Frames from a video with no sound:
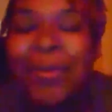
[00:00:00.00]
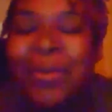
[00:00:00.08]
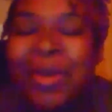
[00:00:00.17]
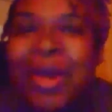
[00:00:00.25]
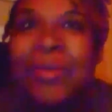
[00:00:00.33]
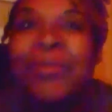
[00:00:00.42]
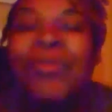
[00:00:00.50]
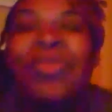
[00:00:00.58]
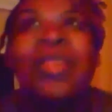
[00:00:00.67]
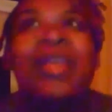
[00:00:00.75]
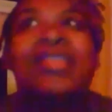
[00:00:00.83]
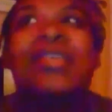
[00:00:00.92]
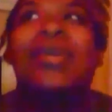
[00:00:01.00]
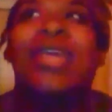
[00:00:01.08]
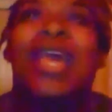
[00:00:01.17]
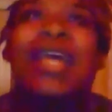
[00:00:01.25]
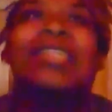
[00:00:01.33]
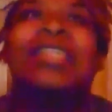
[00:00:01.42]
But so
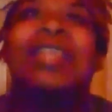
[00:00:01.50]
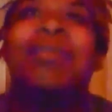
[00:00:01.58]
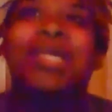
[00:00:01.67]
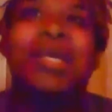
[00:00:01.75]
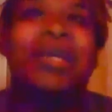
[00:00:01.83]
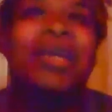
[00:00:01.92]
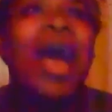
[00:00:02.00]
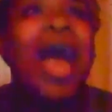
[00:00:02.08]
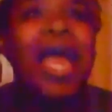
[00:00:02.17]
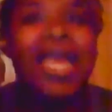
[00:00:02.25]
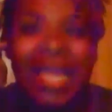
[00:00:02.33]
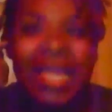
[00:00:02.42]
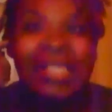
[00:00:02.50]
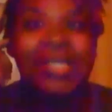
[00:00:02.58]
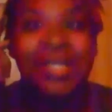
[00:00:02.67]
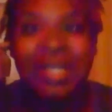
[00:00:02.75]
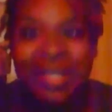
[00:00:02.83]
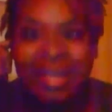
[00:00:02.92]
yes, let me tell y'all, I get to
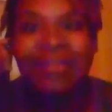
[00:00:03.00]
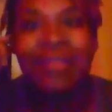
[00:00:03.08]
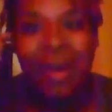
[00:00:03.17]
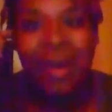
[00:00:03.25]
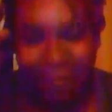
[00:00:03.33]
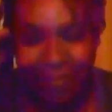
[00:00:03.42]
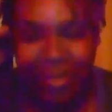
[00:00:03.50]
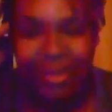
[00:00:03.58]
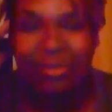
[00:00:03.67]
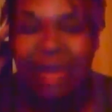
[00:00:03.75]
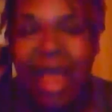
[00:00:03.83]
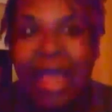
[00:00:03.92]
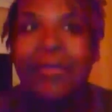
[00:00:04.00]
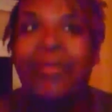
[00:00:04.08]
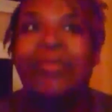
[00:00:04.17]
the sunflower field, right?